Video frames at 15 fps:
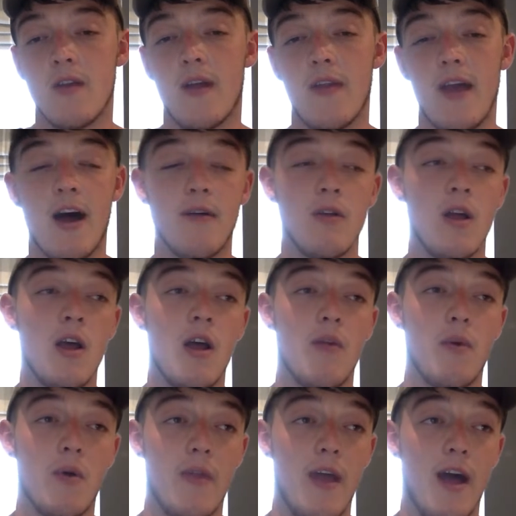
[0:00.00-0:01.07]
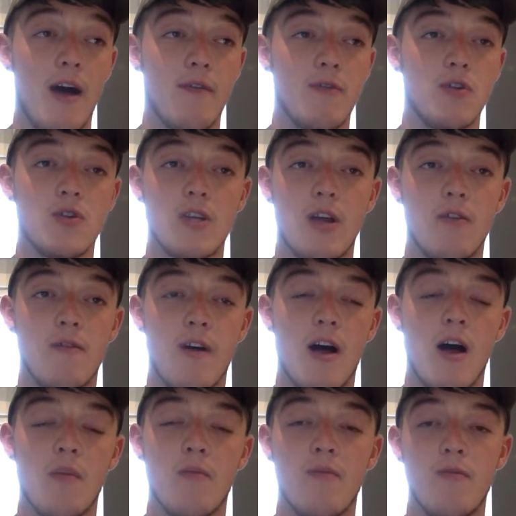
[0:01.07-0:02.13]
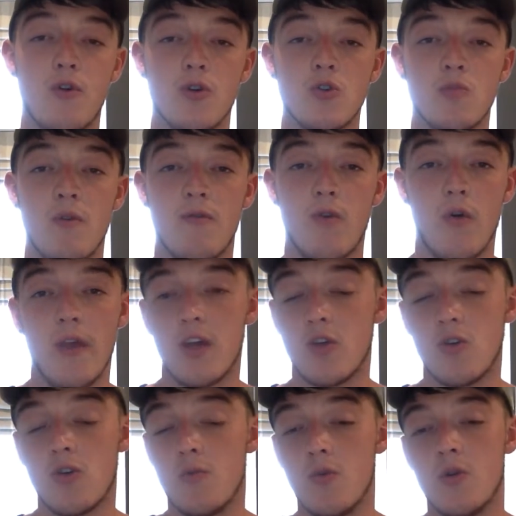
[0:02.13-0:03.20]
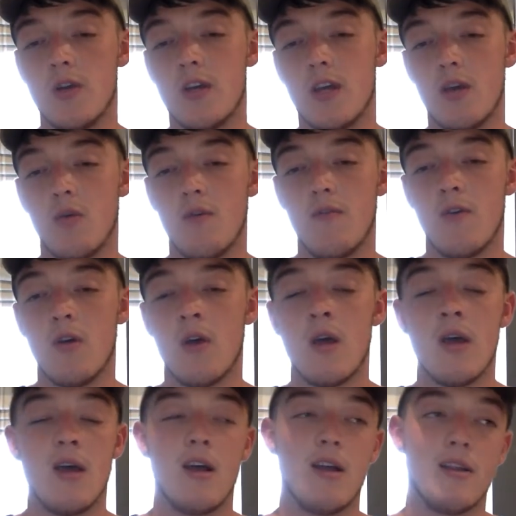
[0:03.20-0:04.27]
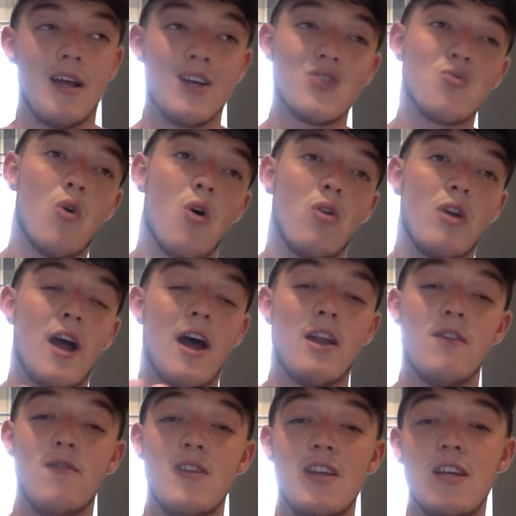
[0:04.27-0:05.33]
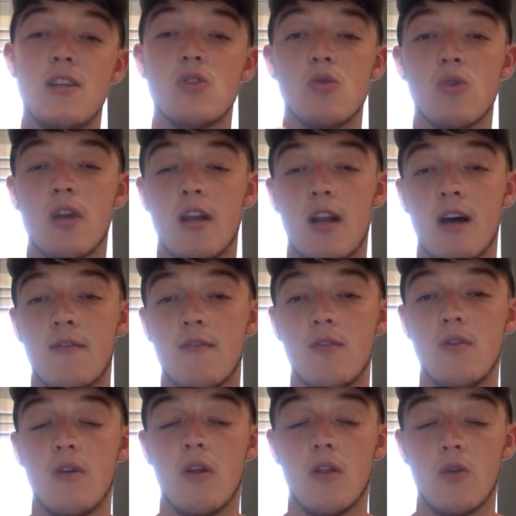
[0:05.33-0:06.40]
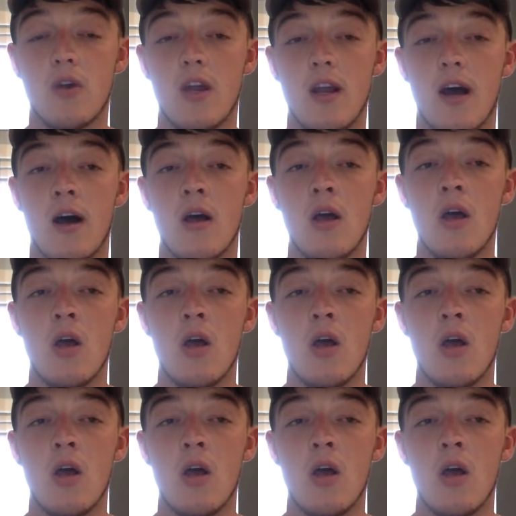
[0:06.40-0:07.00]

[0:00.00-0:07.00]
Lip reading: That they have to self-harm first before they can communicate with you. And that's what kind of needs looking at.